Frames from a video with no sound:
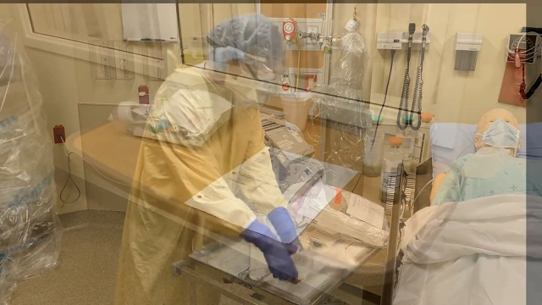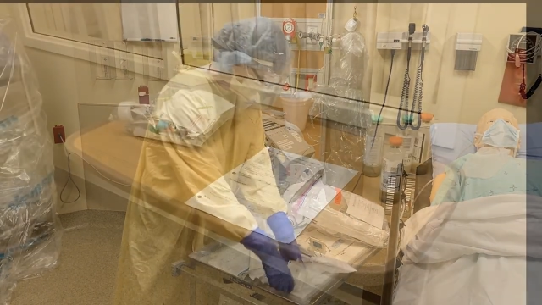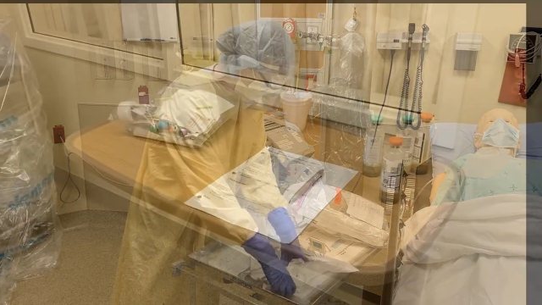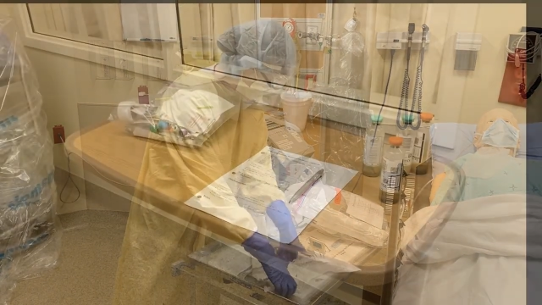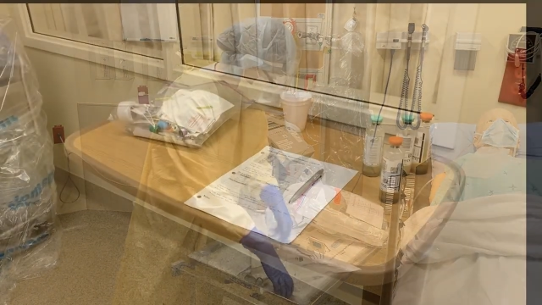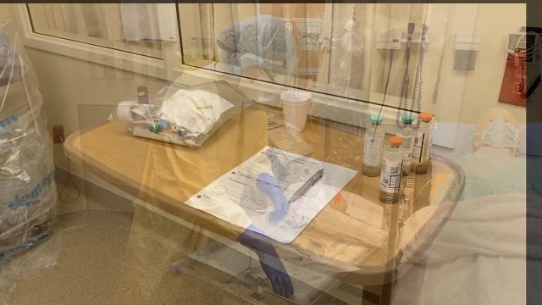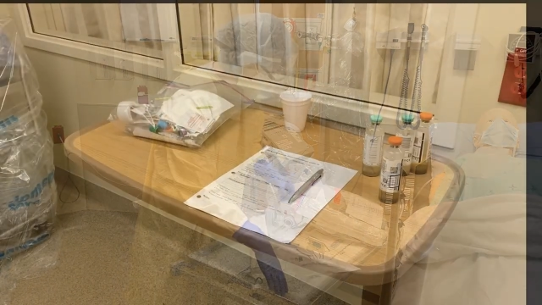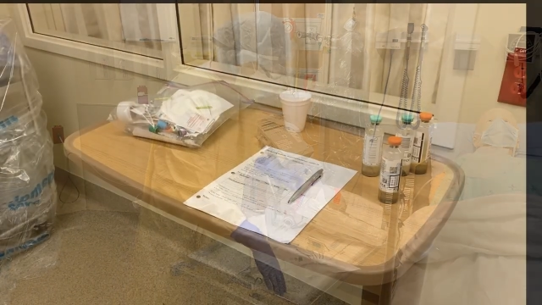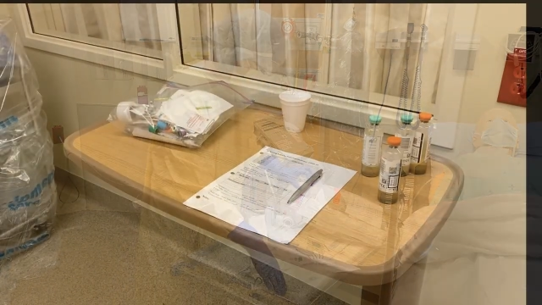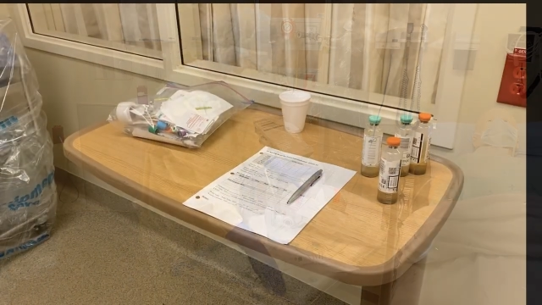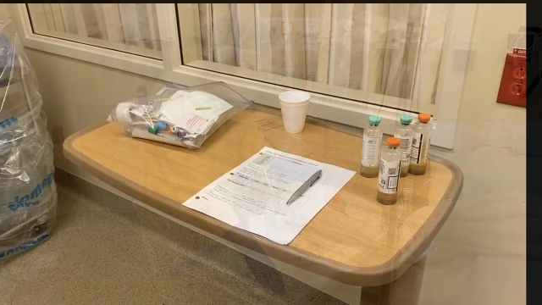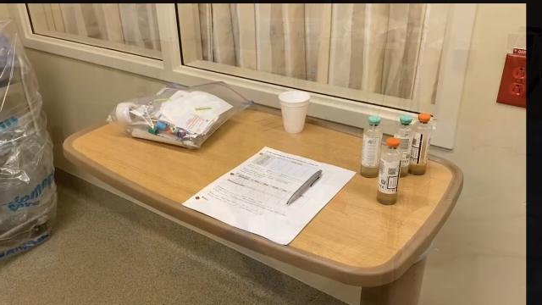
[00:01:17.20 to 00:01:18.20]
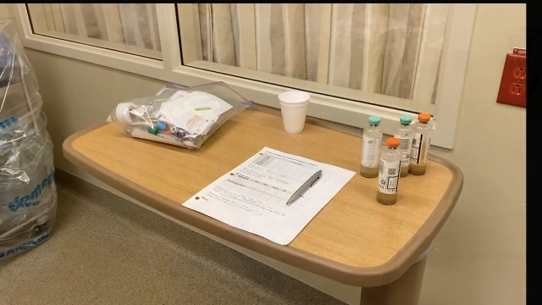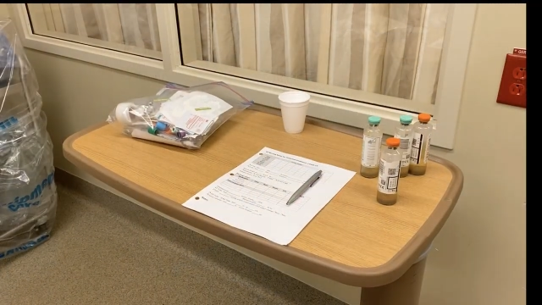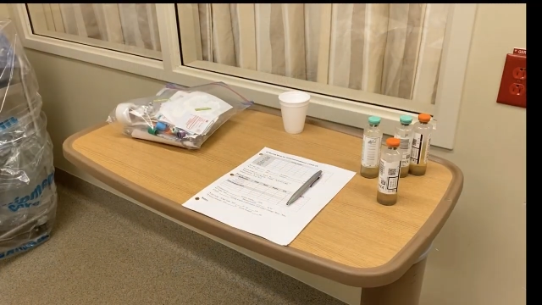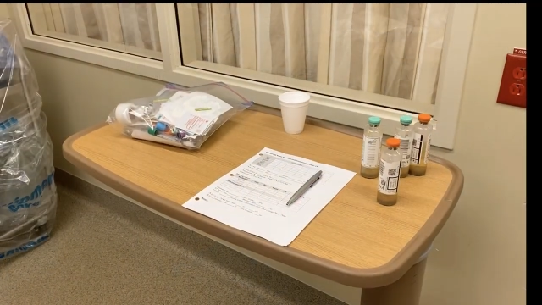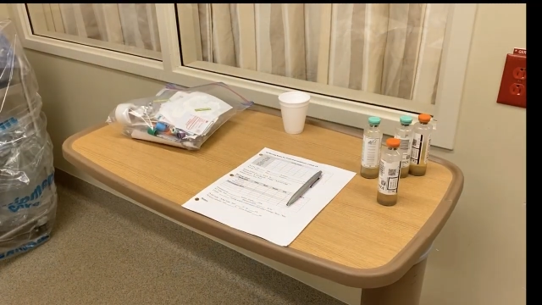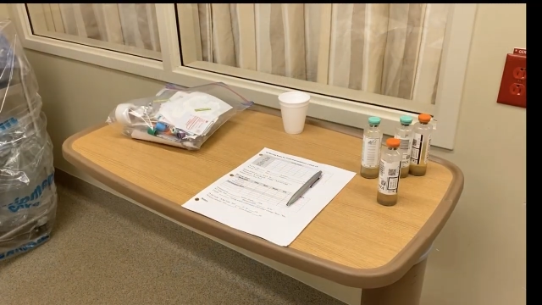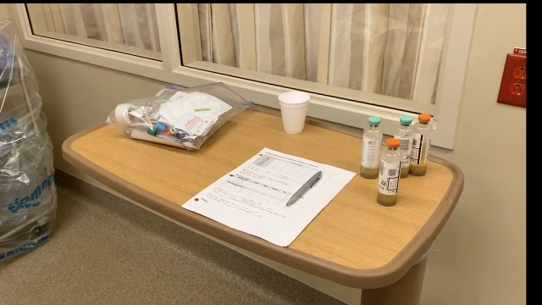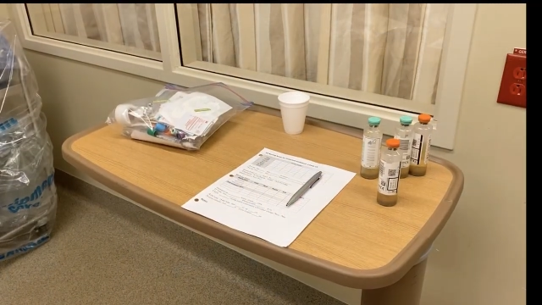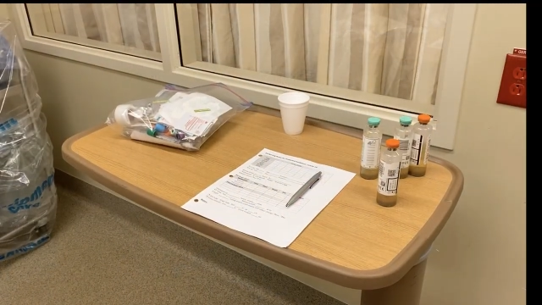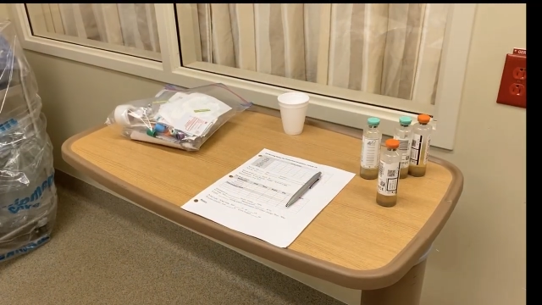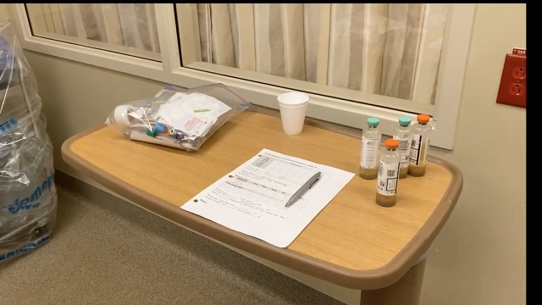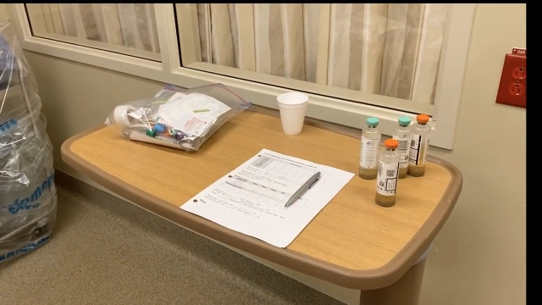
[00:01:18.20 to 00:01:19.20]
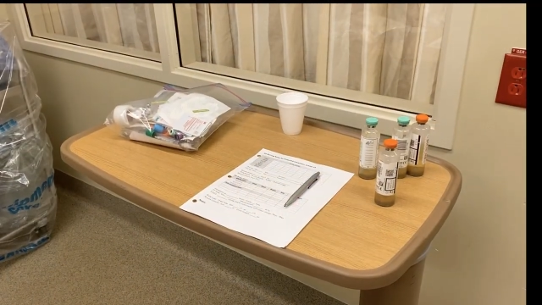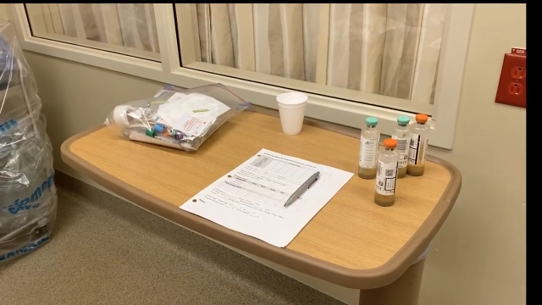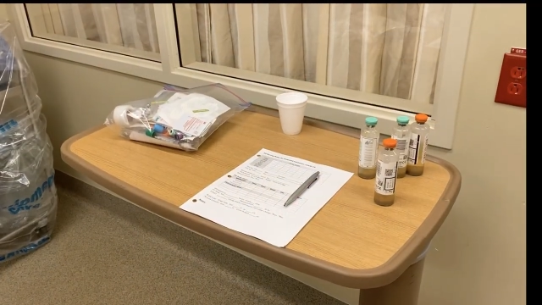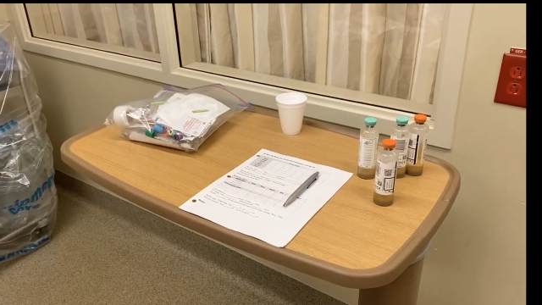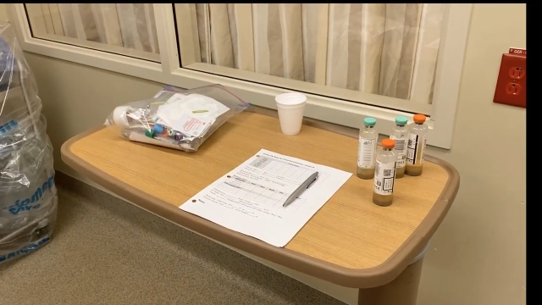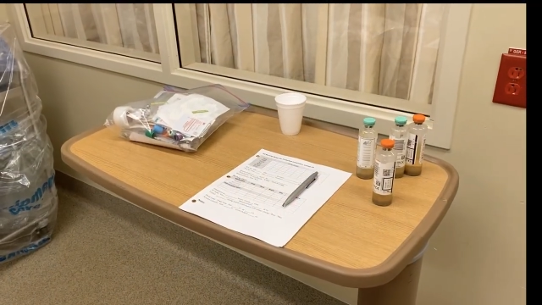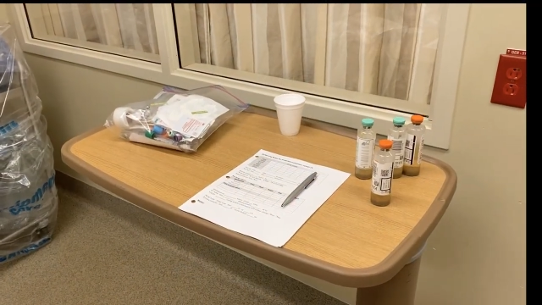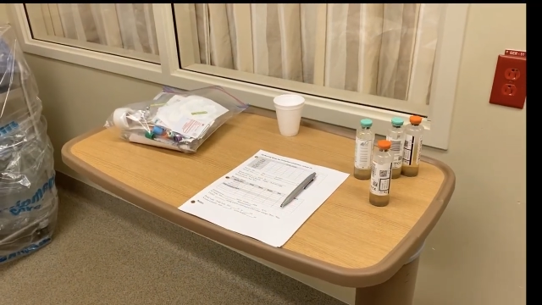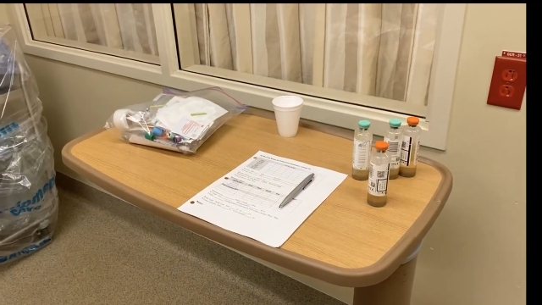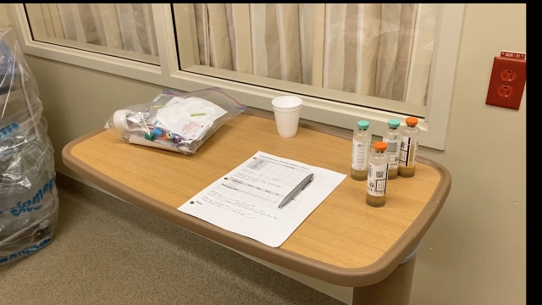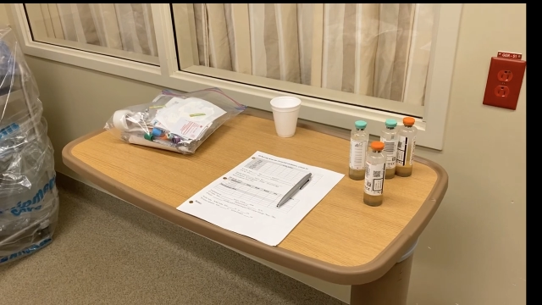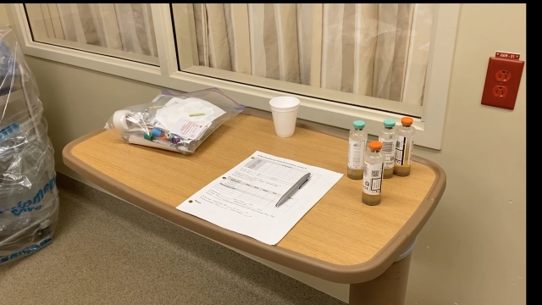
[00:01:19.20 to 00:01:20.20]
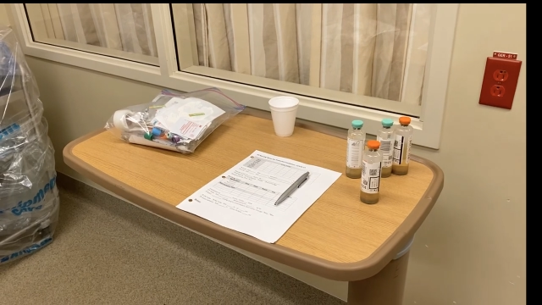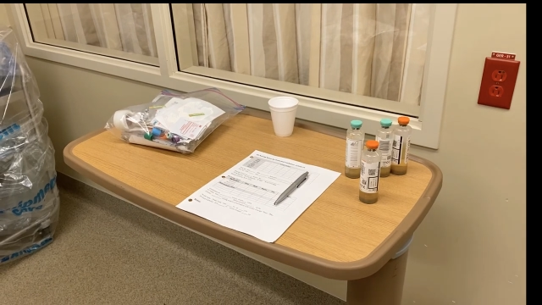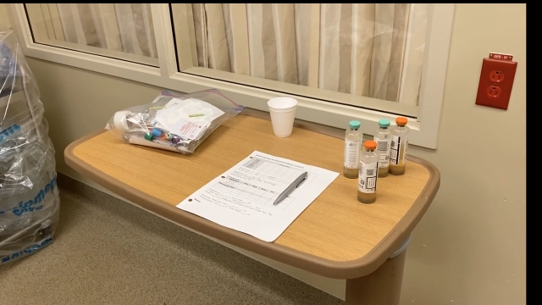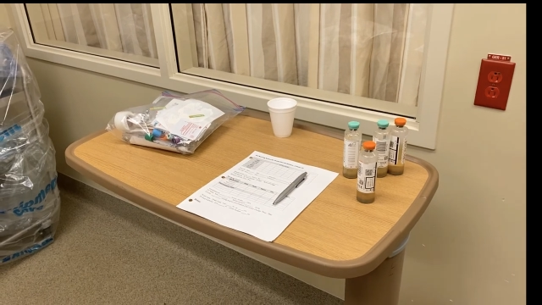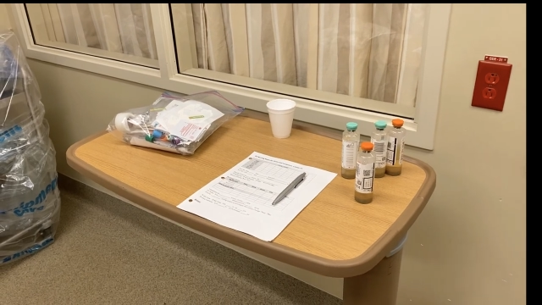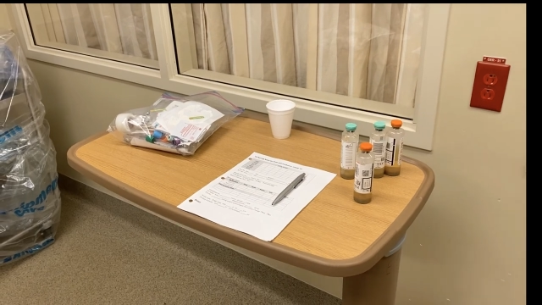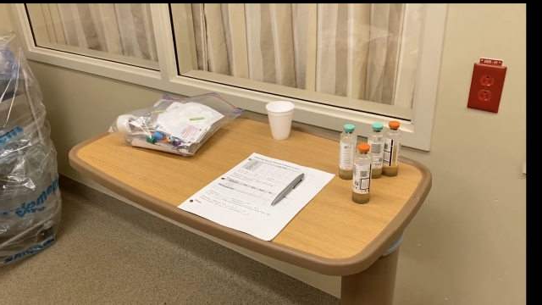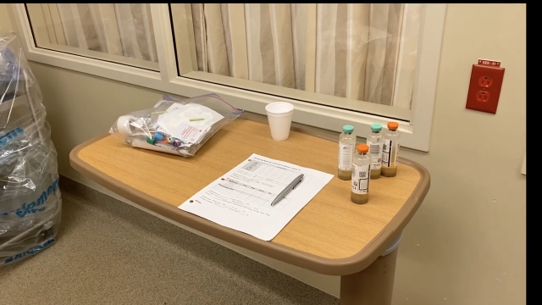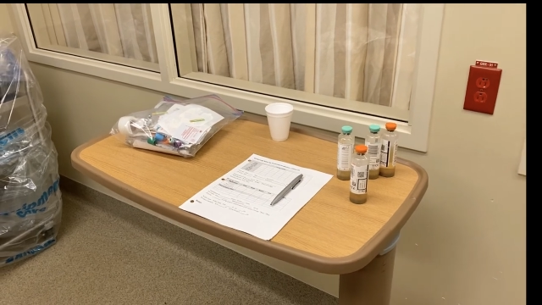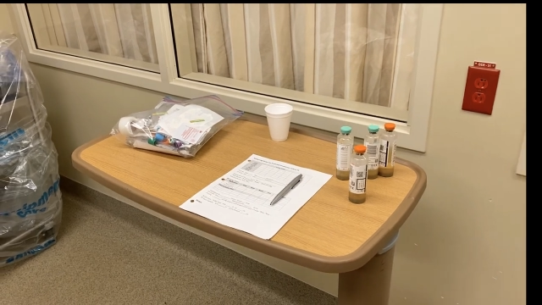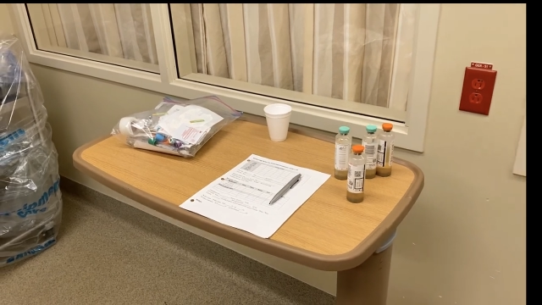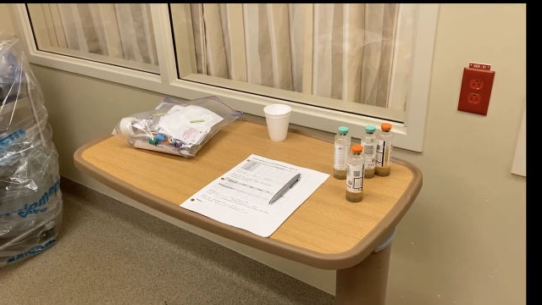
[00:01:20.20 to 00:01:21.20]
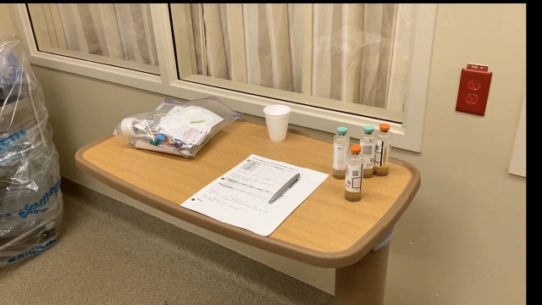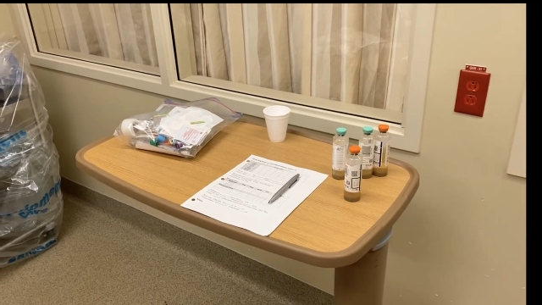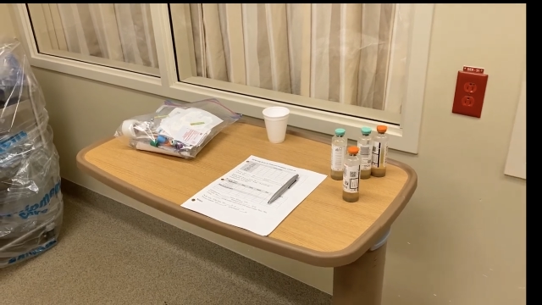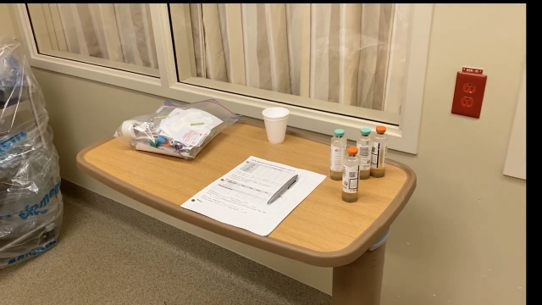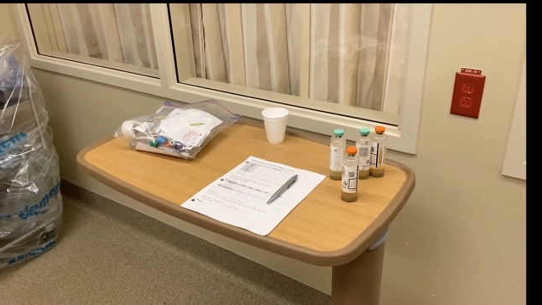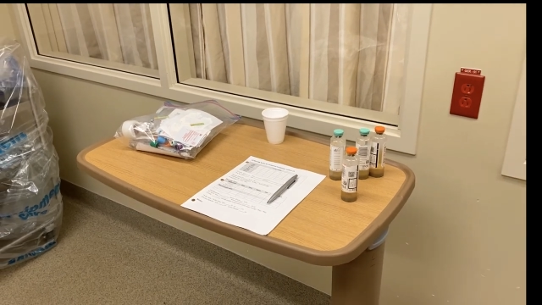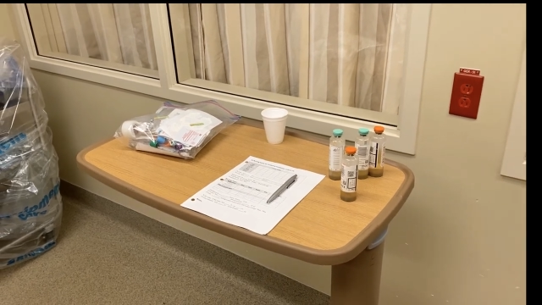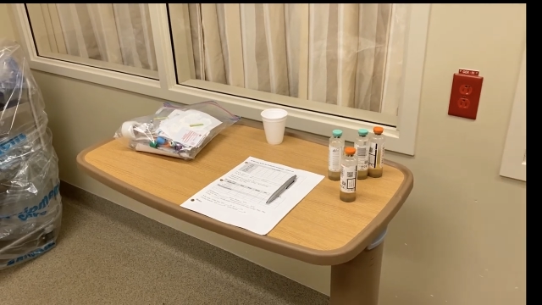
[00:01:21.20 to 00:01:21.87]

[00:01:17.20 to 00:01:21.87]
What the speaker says: [unreadable: no face in view]